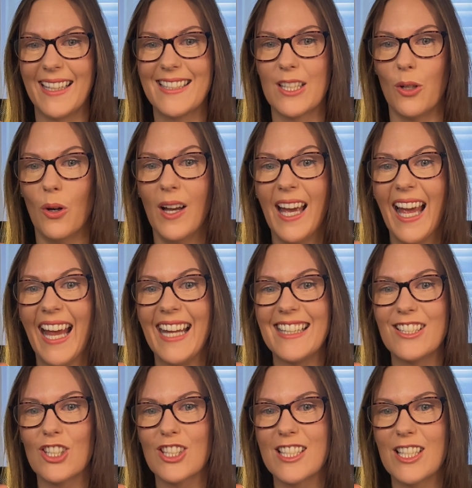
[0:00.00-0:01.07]
So
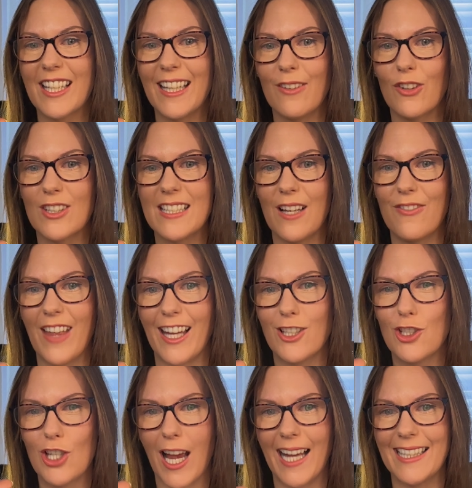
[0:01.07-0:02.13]
it's just to give yourself that
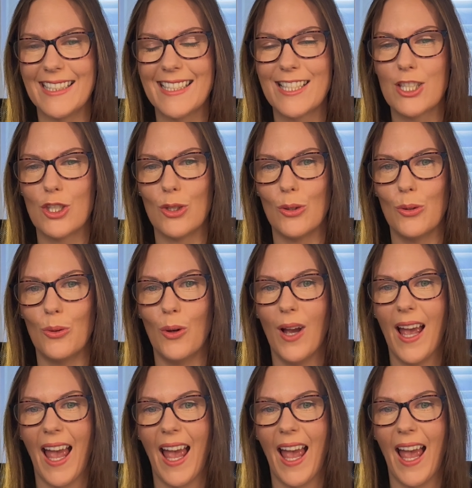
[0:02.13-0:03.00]
chance to,